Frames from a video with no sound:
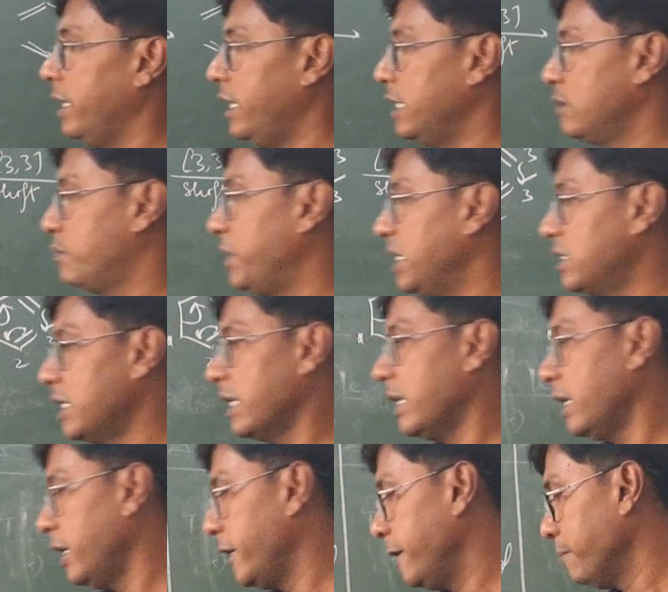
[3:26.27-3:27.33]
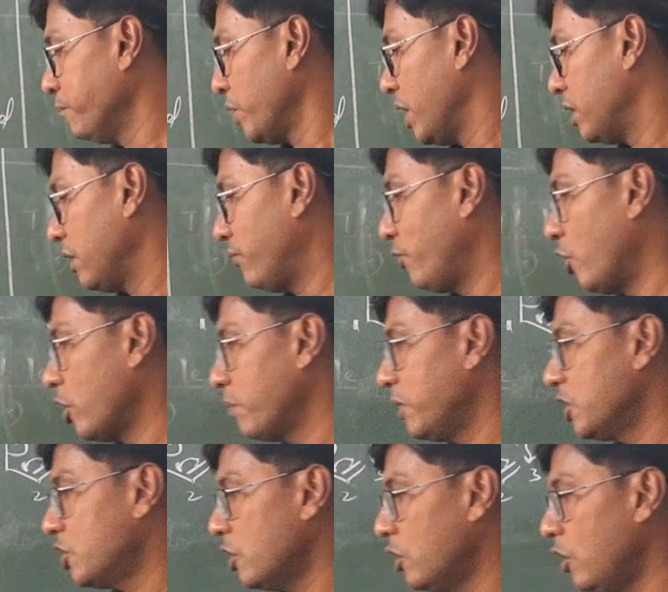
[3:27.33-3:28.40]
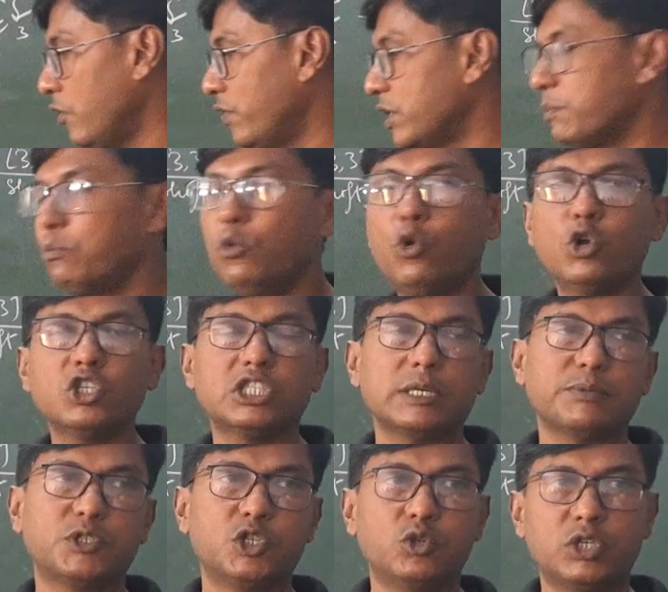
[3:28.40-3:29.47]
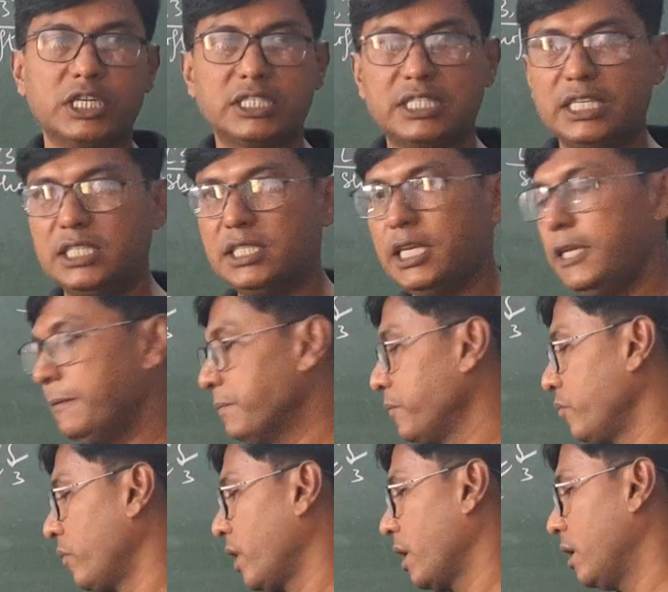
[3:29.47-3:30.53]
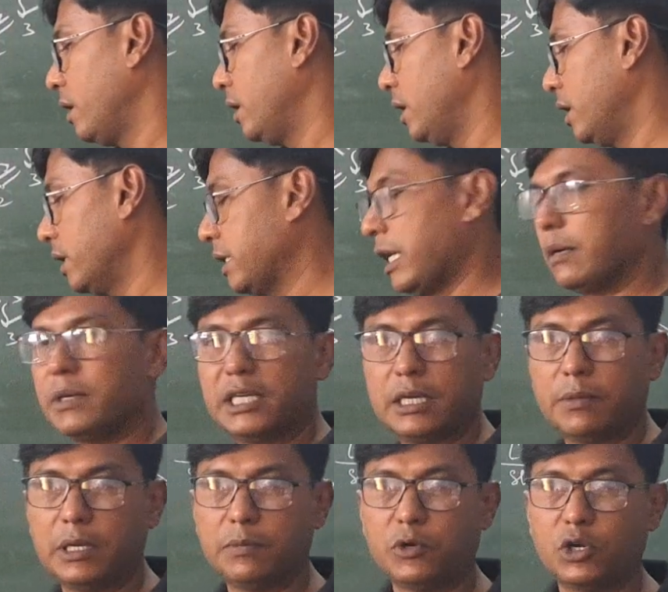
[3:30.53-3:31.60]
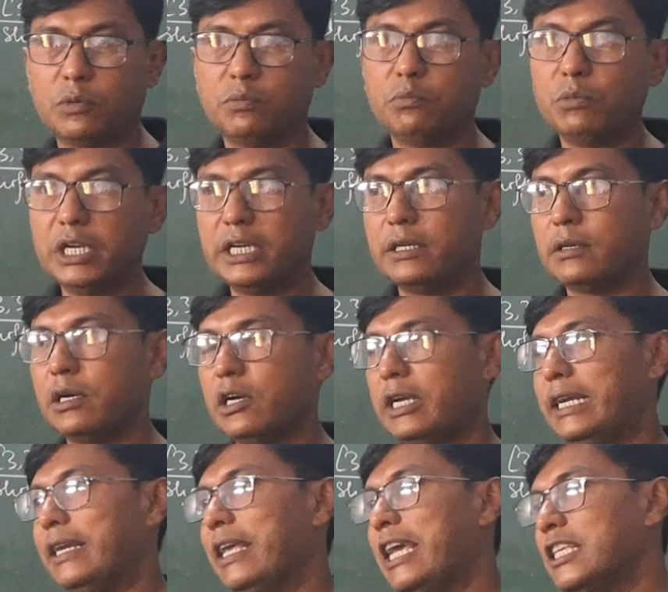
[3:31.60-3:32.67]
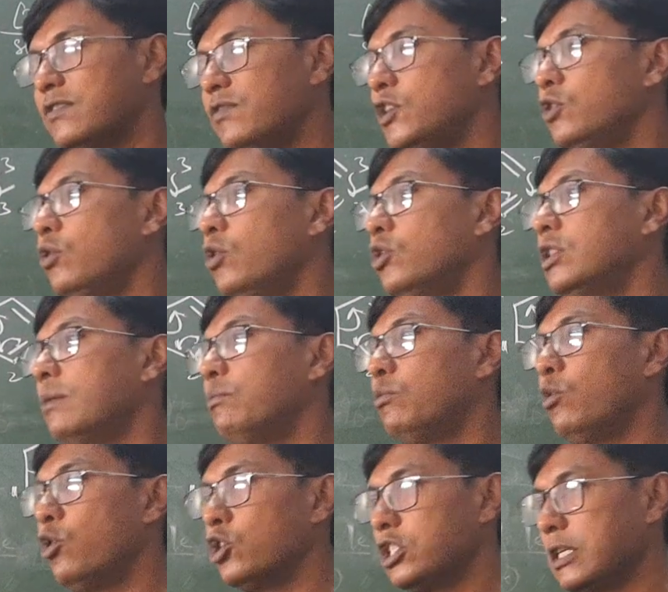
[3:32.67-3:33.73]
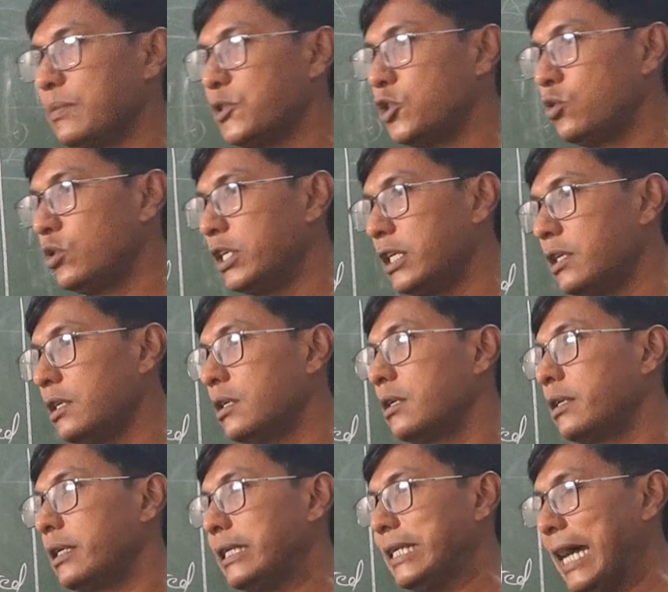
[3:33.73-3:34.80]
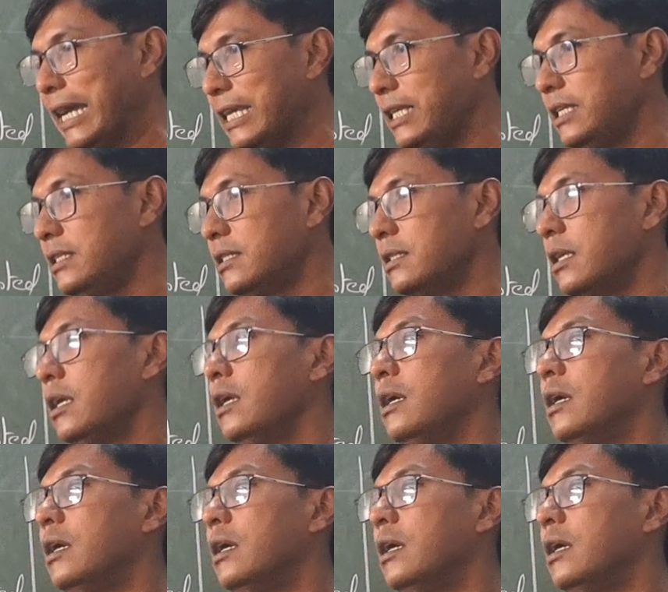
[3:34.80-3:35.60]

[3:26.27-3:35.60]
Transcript: is basically the formation of a more substituted CC carbon double bond. And as we know, the more substituted dienes,